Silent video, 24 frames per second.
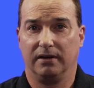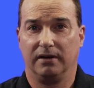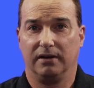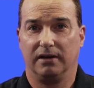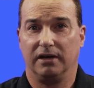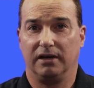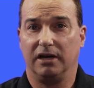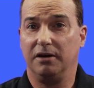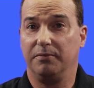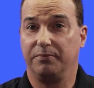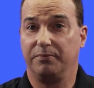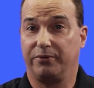
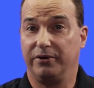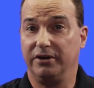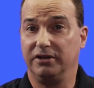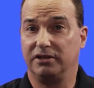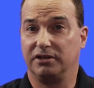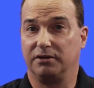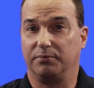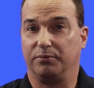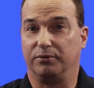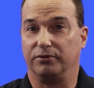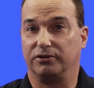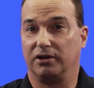In
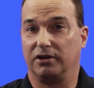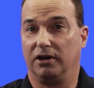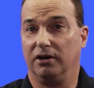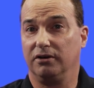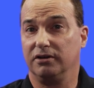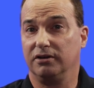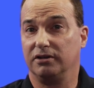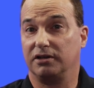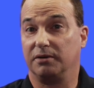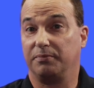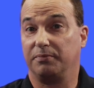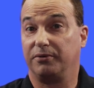principle, so long
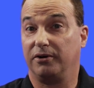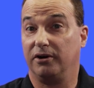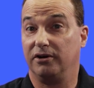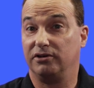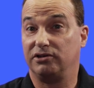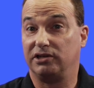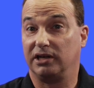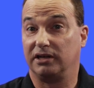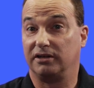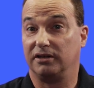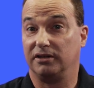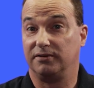as the
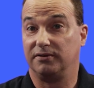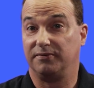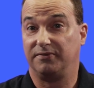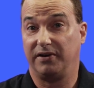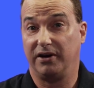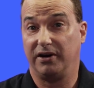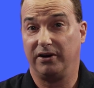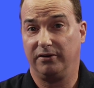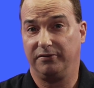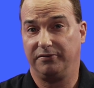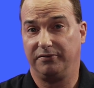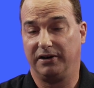project is
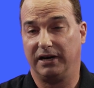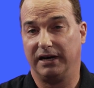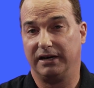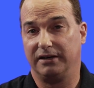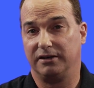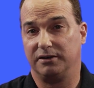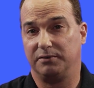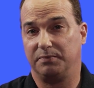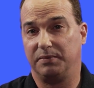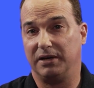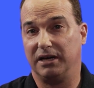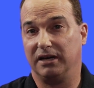verified as
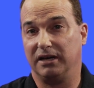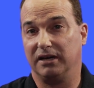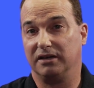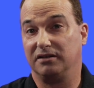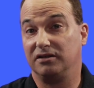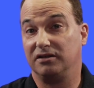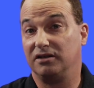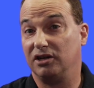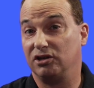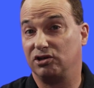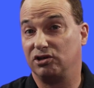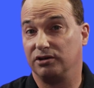being
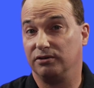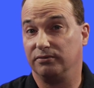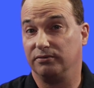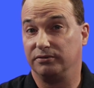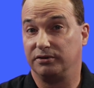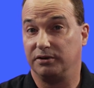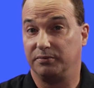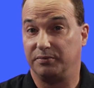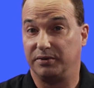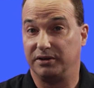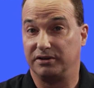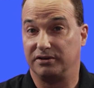additional
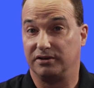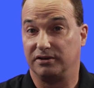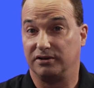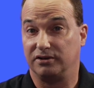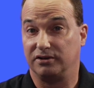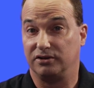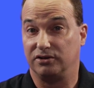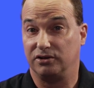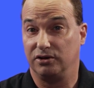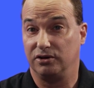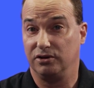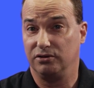to business
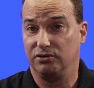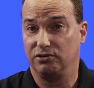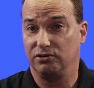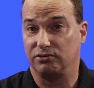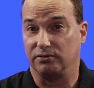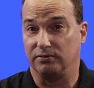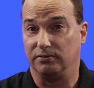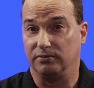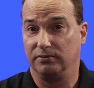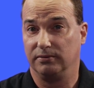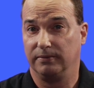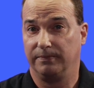as
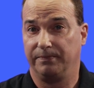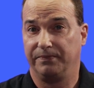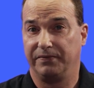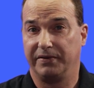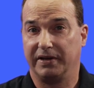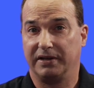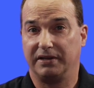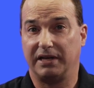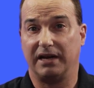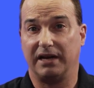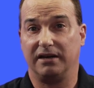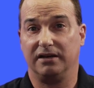usual,
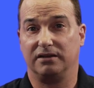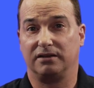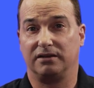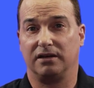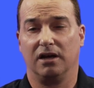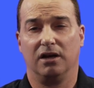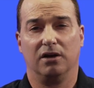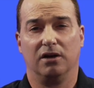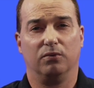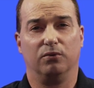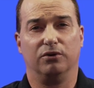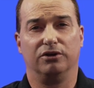that is,
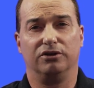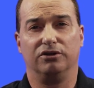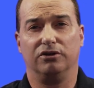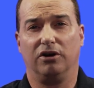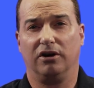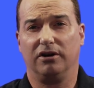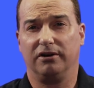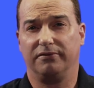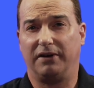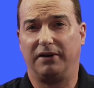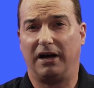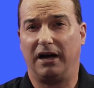would not
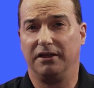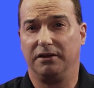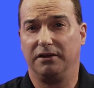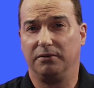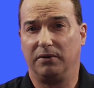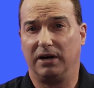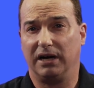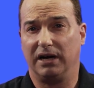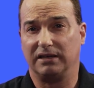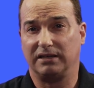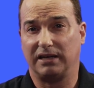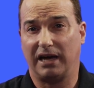have
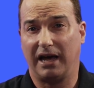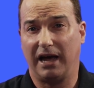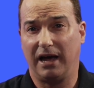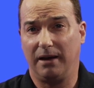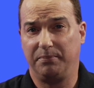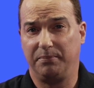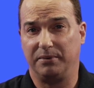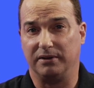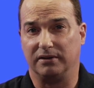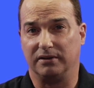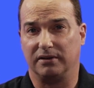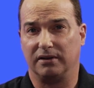otherwise
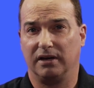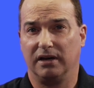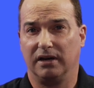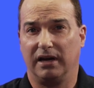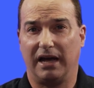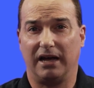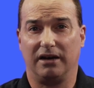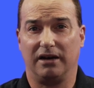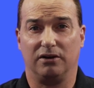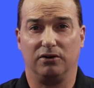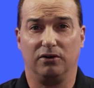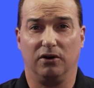happened
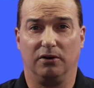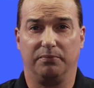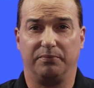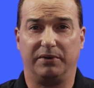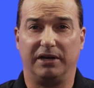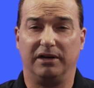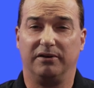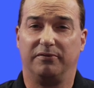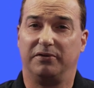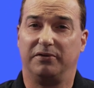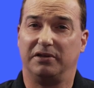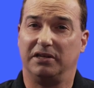had it not
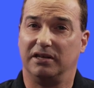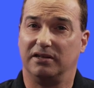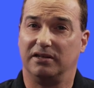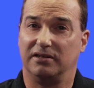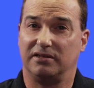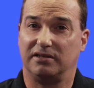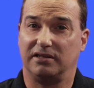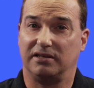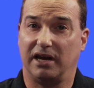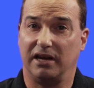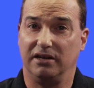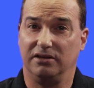been for the
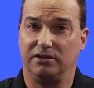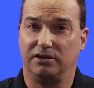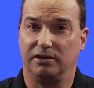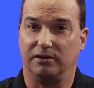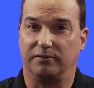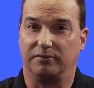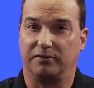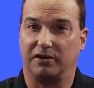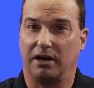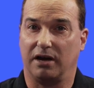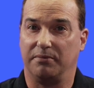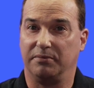
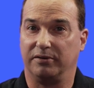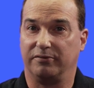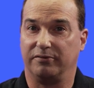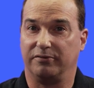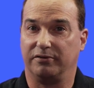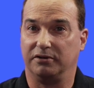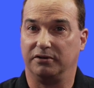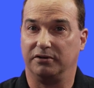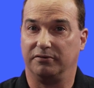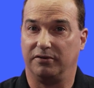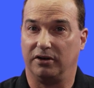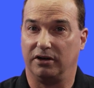incentive coming from
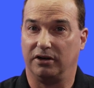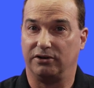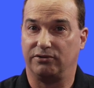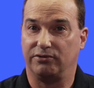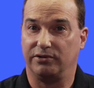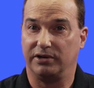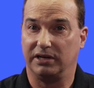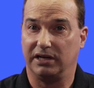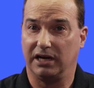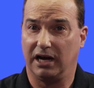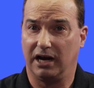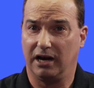the voluntary
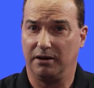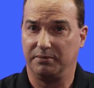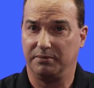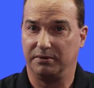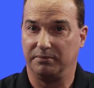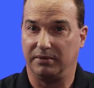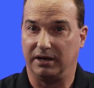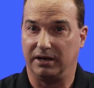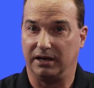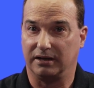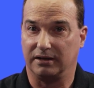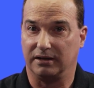carbon
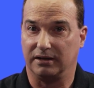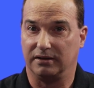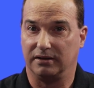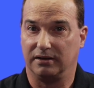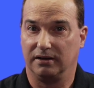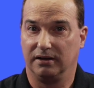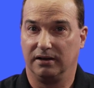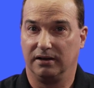market,